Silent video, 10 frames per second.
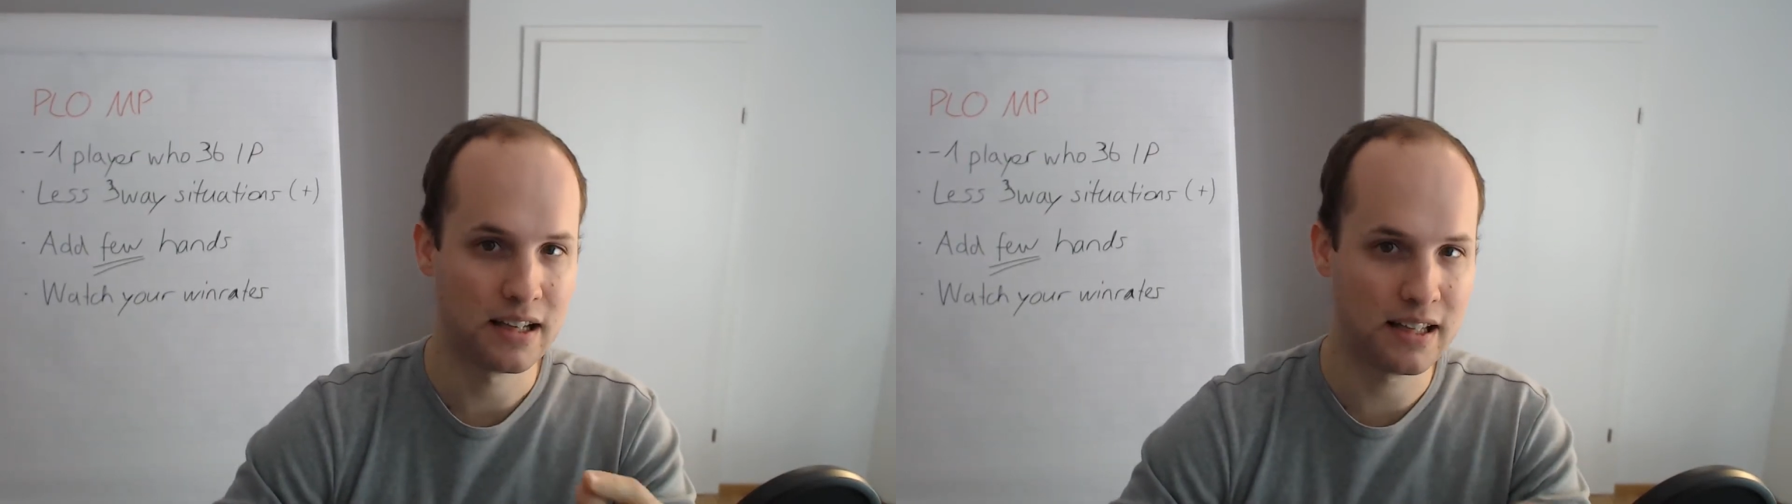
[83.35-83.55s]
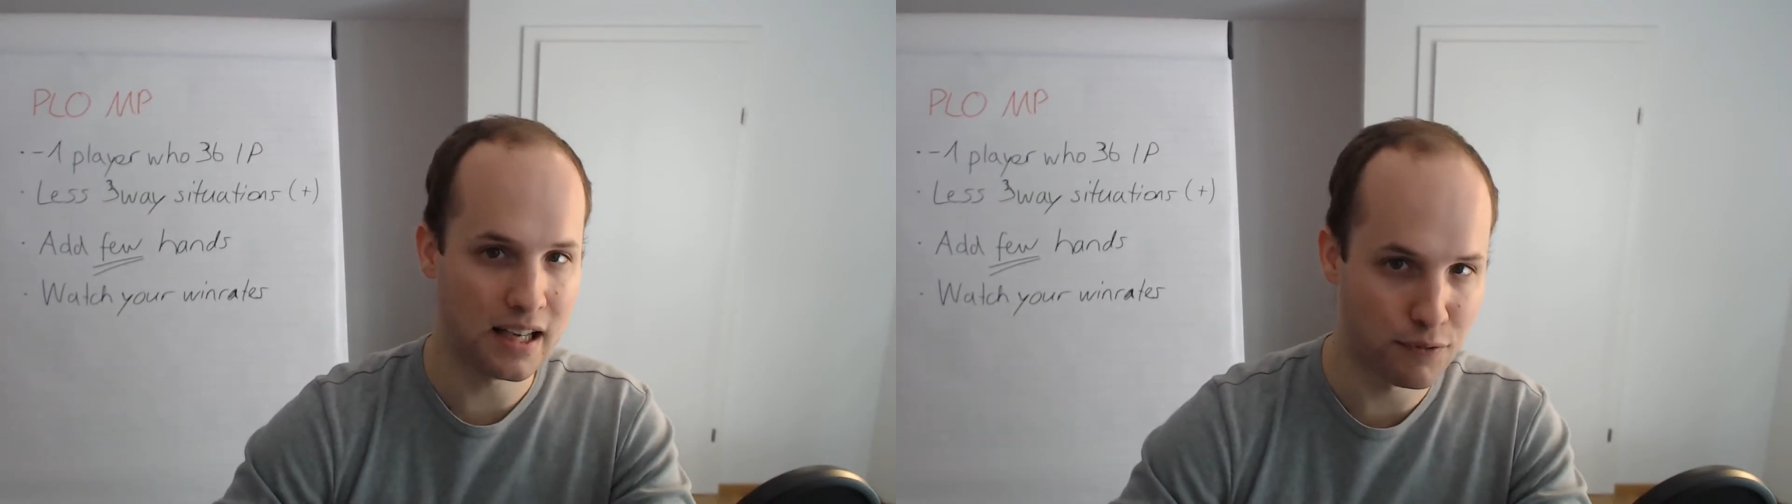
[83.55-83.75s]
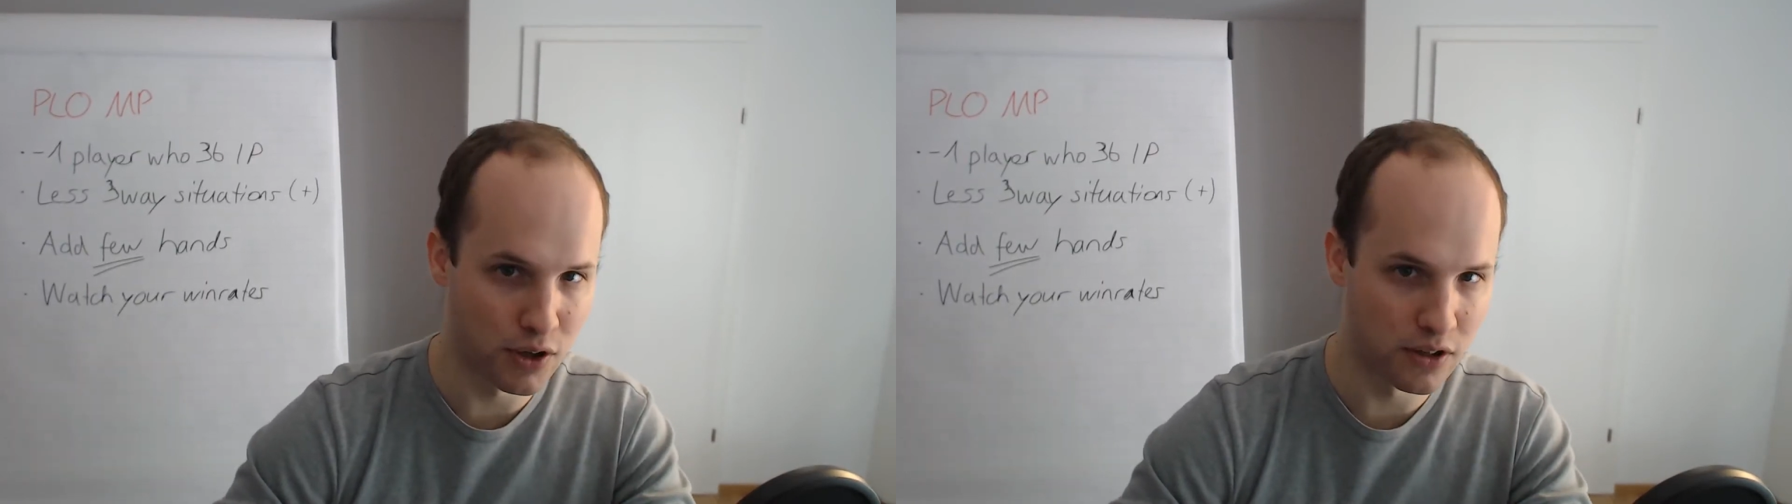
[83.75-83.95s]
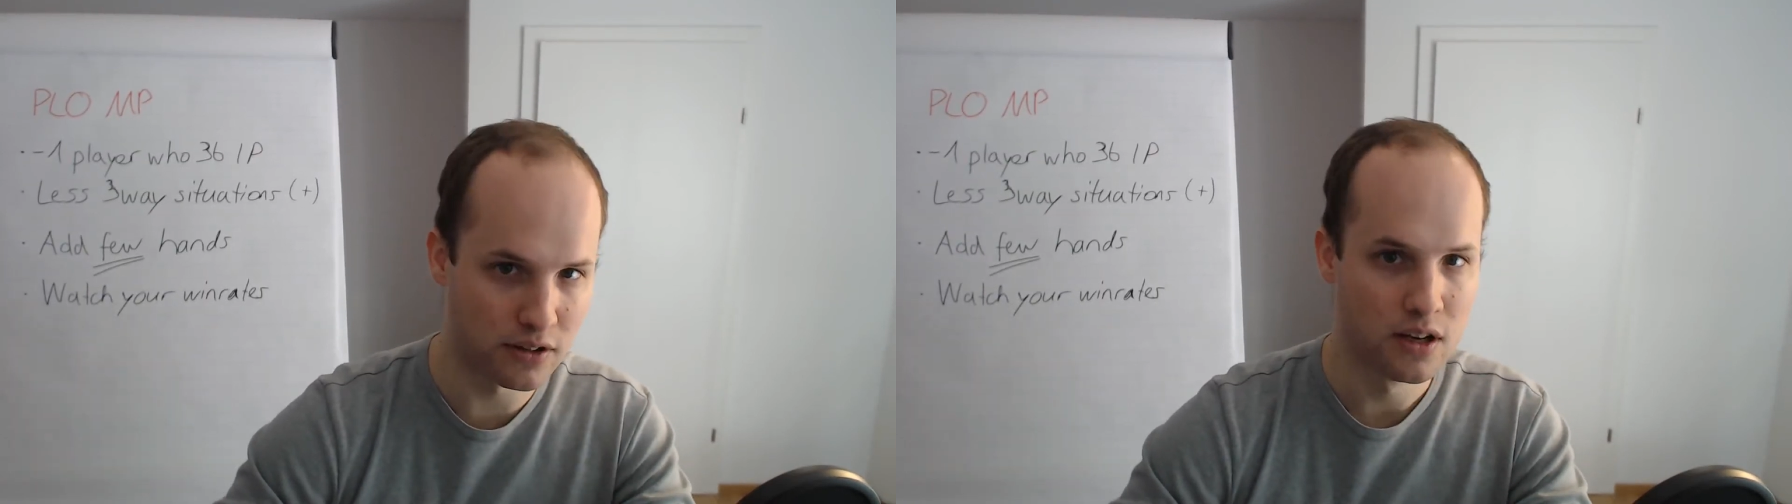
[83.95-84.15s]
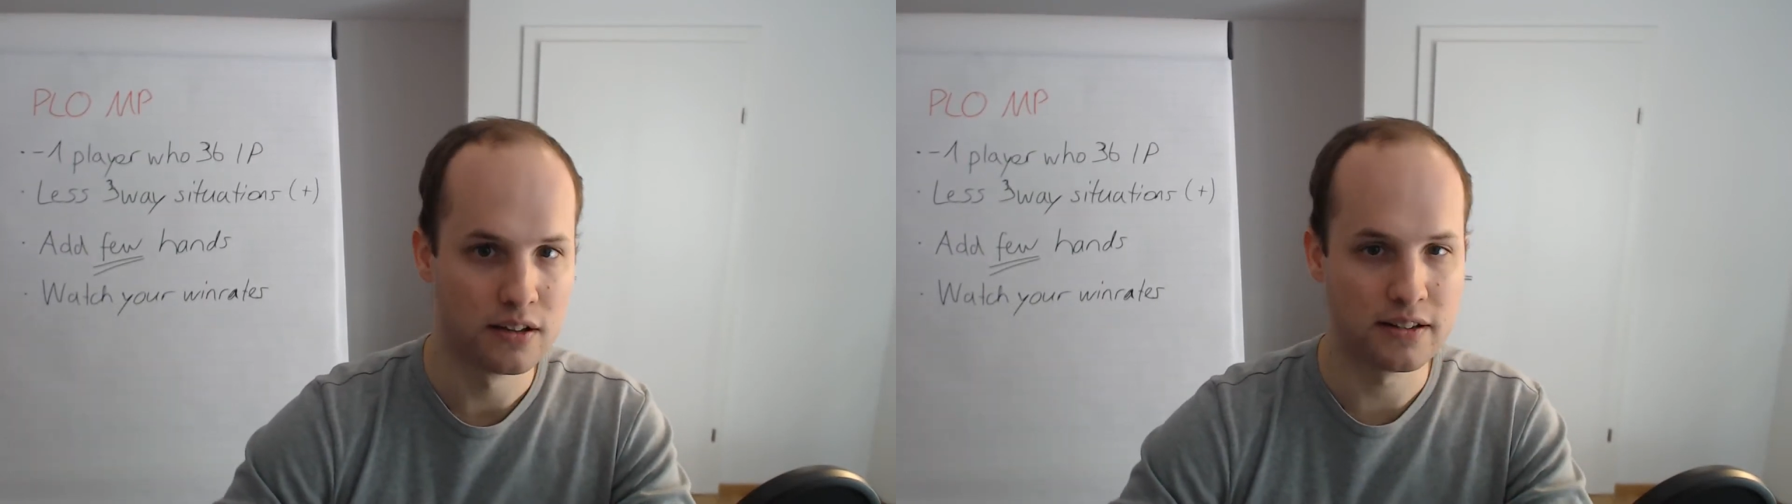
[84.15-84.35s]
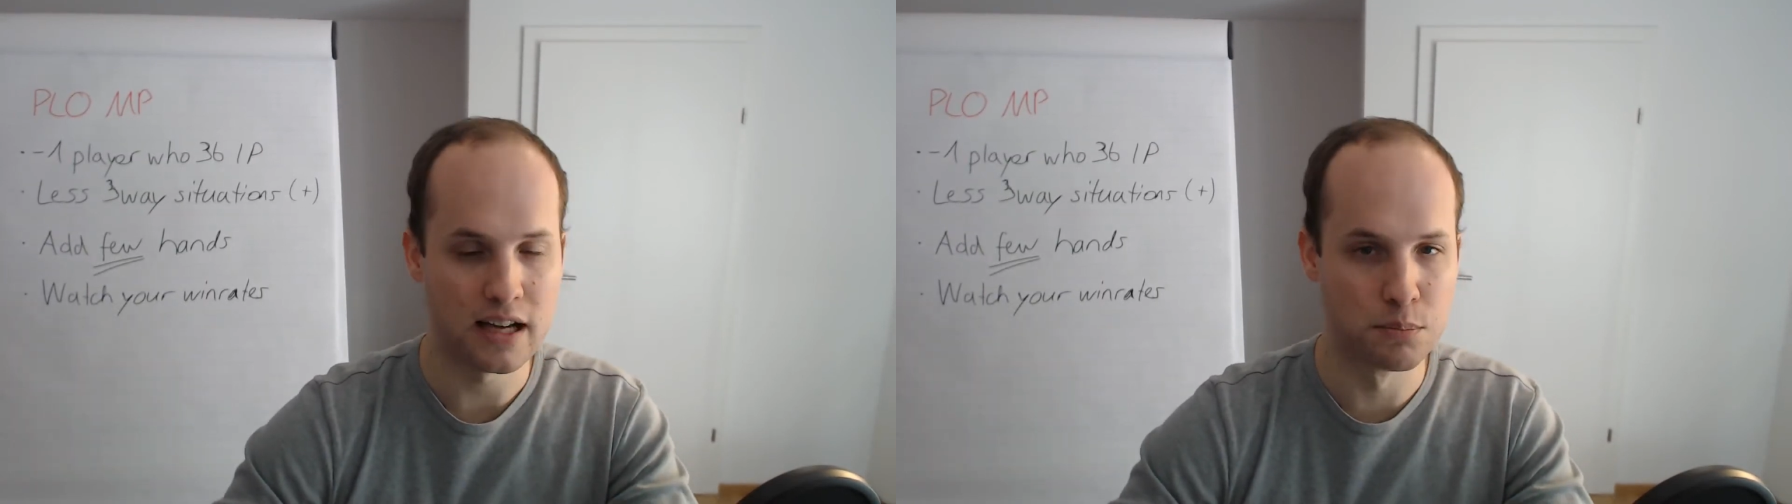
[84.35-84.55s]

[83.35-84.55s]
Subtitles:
given that